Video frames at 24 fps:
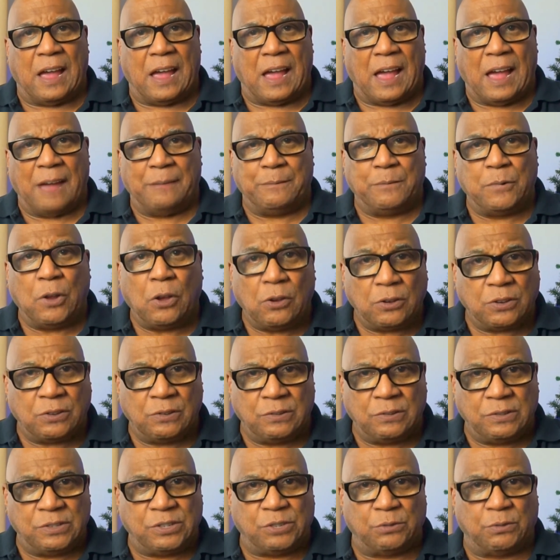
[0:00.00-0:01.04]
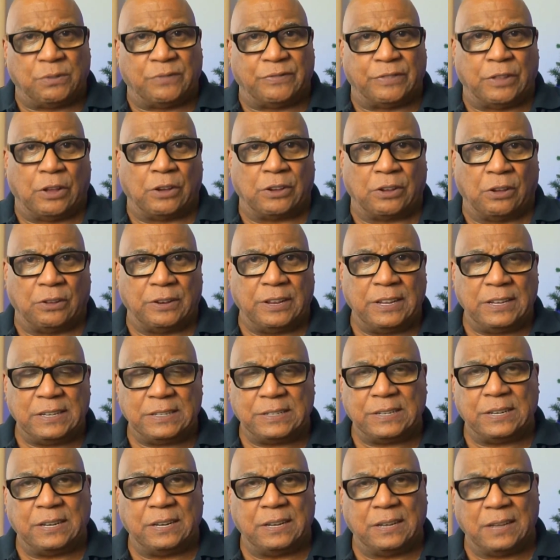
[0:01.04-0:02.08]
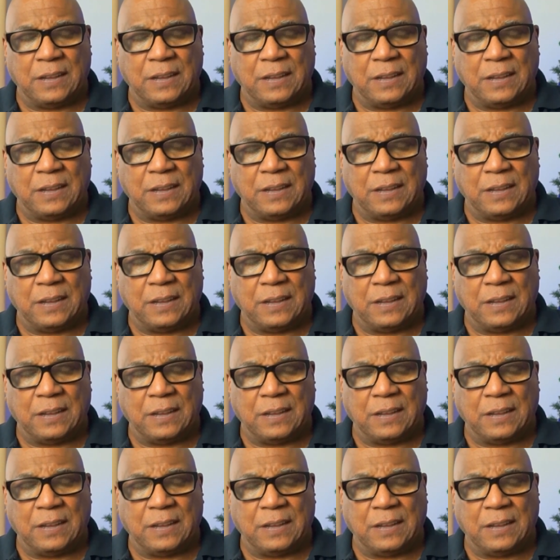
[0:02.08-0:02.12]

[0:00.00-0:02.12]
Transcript: I'm not going to do a vlog on it.